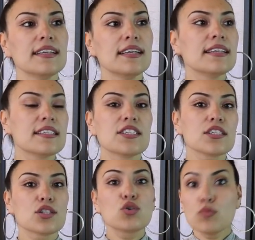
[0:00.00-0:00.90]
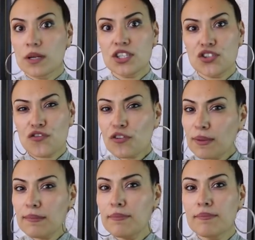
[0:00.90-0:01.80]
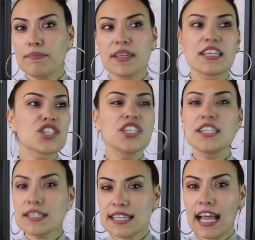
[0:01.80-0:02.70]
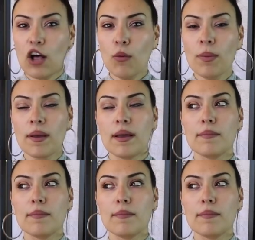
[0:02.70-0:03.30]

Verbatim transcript: it's just too much for me because she does help,